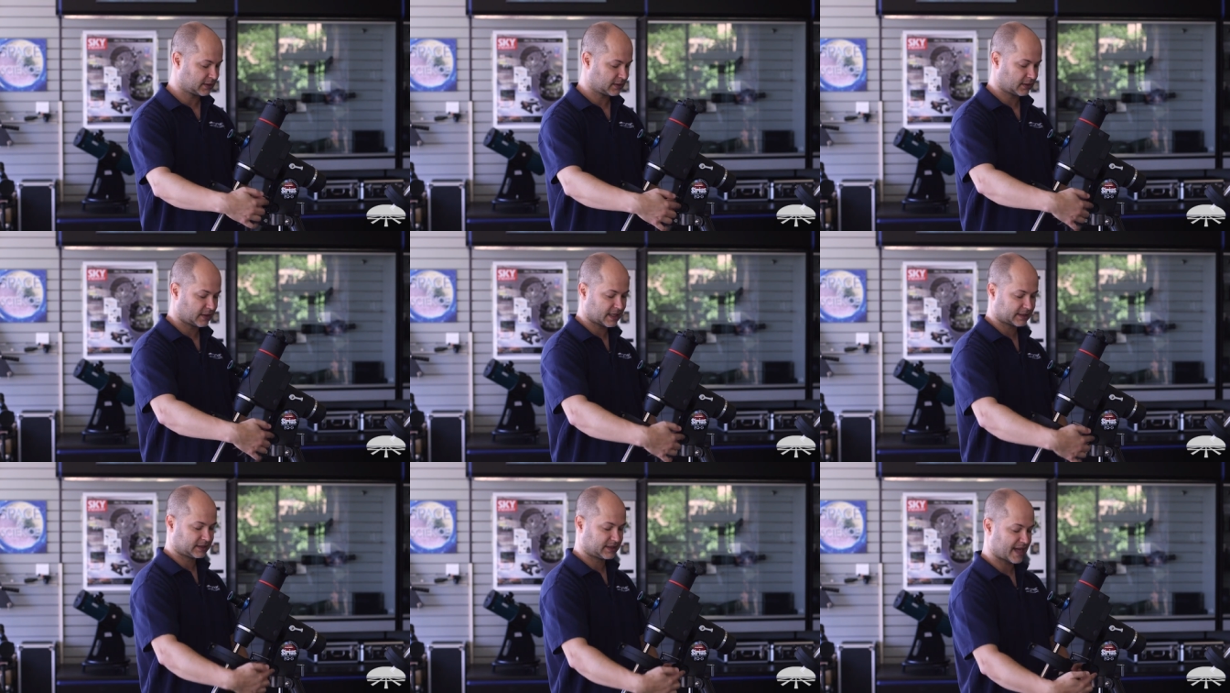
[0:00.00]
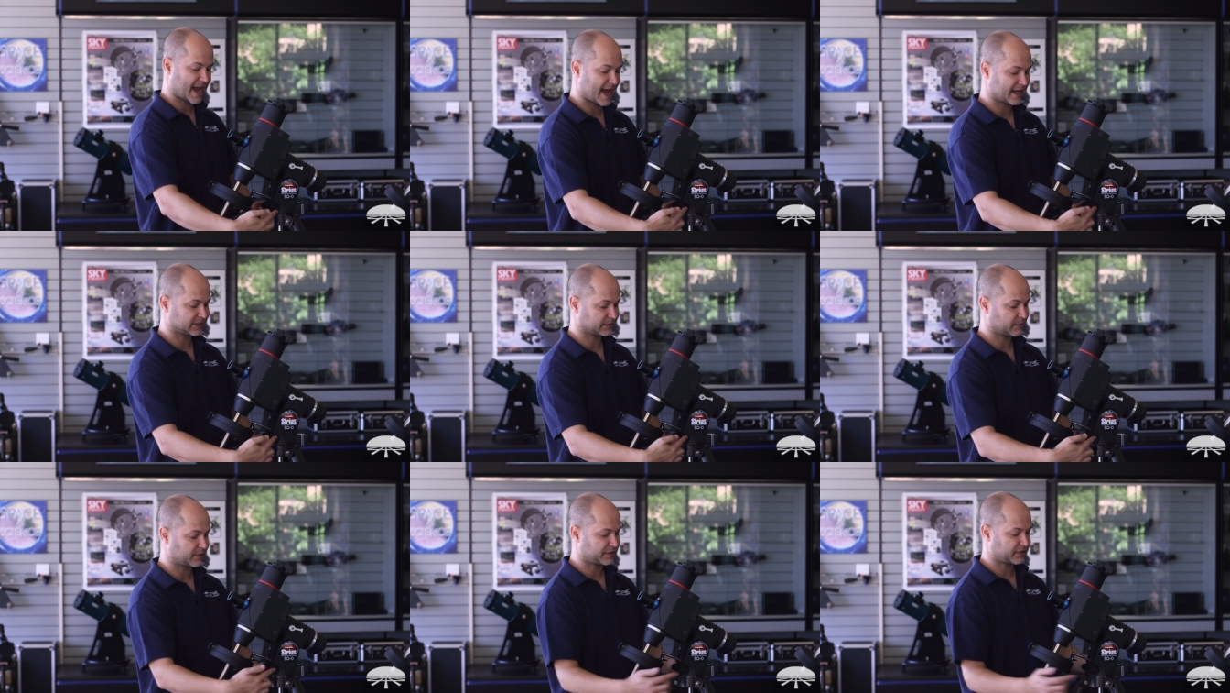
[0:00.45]
well, that's the
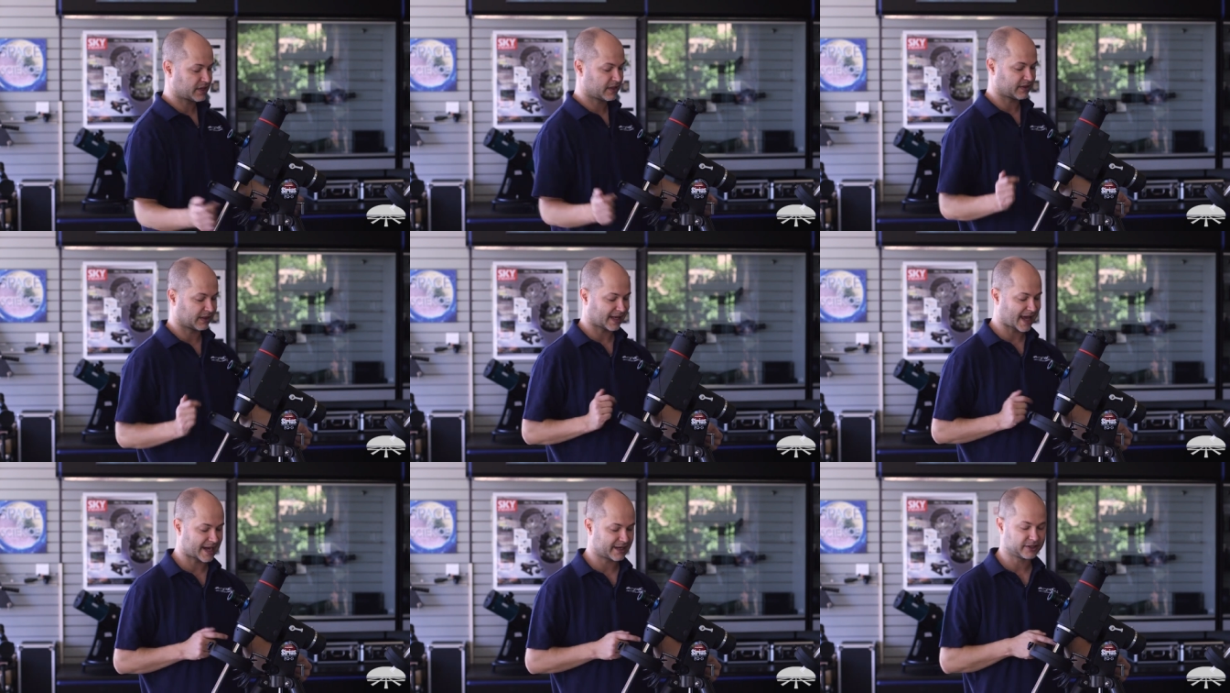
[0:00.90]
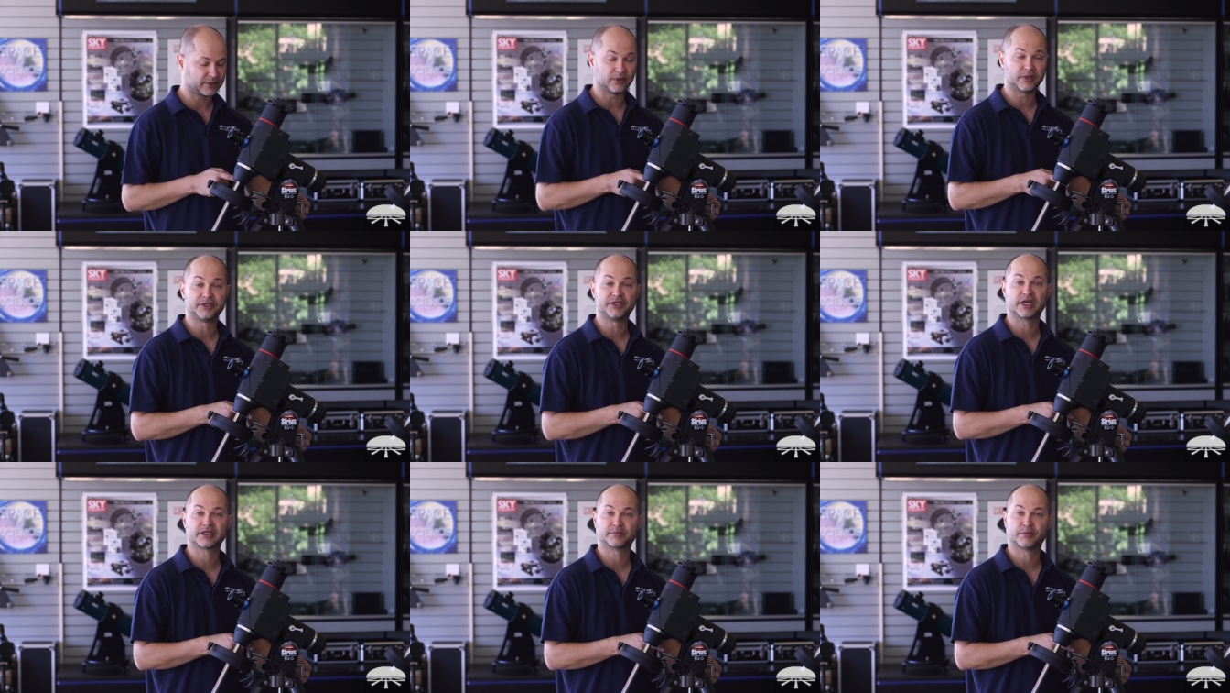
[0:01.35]
azimuth and the latitude
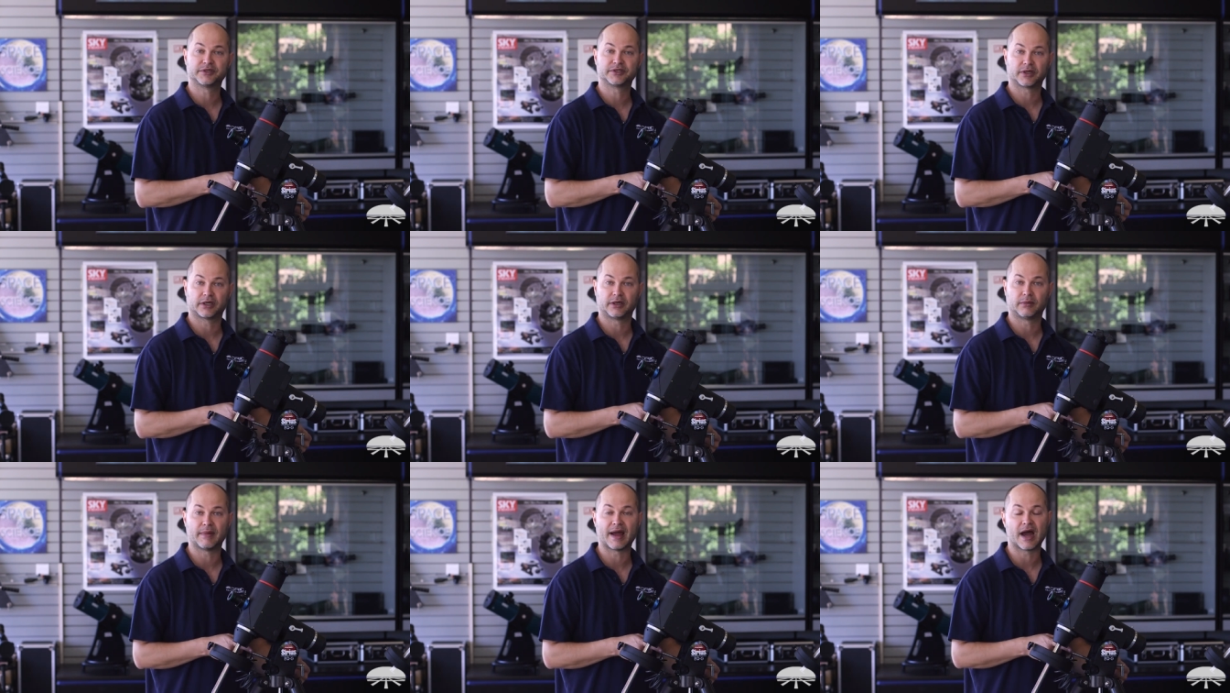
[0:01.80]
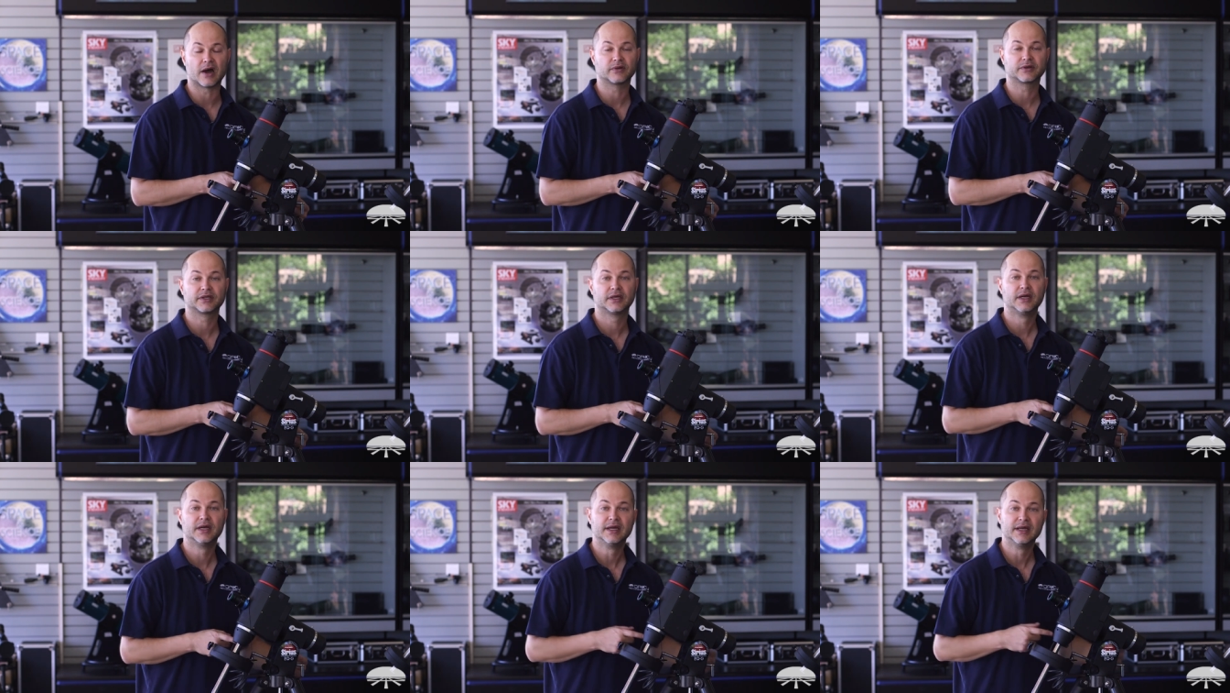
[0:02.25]
adjustments on your
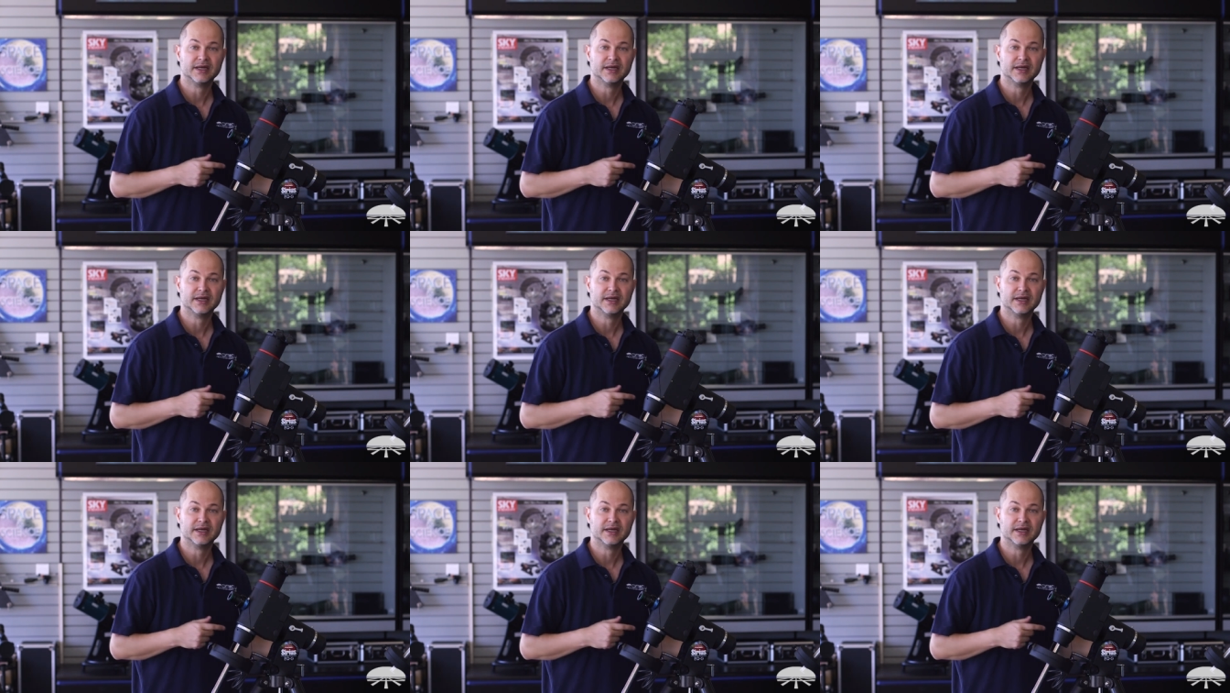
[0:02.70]
mount